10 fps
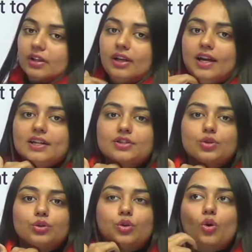right?
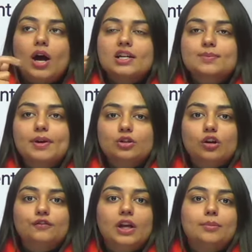So no aspect
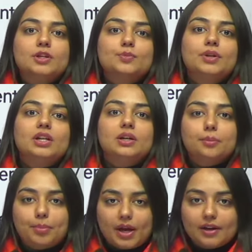of them is being
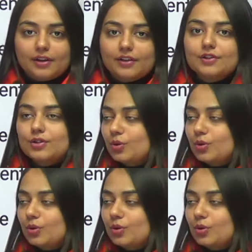compared. So